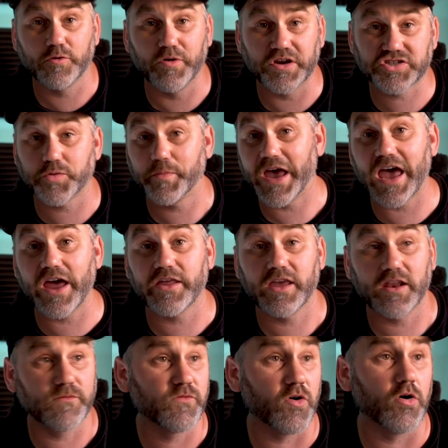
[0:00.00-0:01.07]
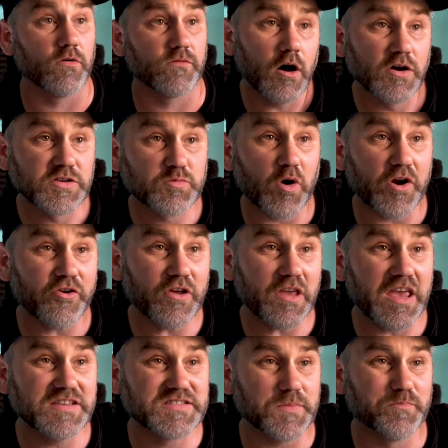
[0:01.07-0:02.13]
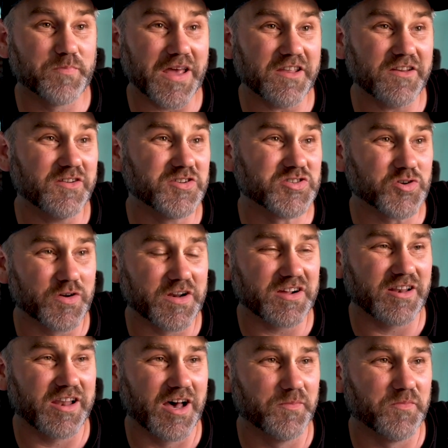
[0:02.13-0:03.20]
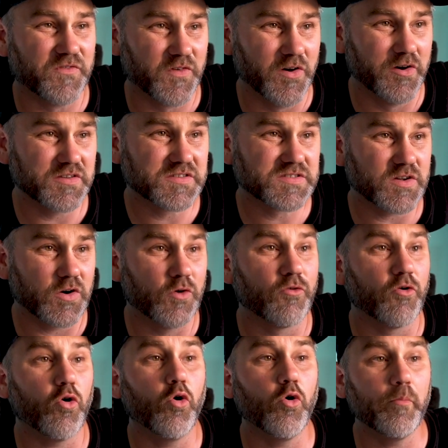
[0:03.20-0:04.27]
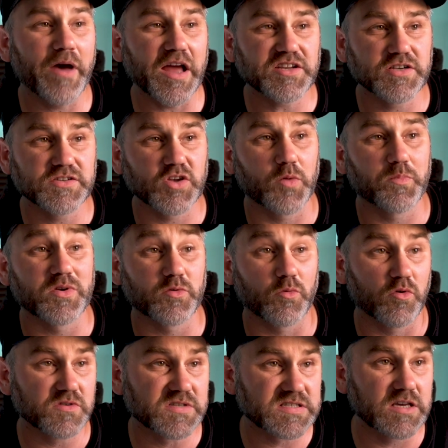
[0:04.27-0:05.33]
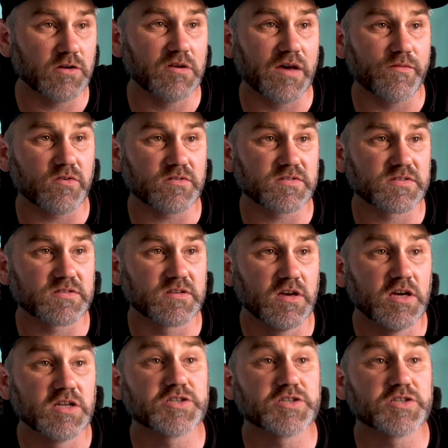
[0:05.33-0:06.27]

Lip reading: question about how to get involved. I was wondering, is it better to join a club first, or are all matches open to all skill levels?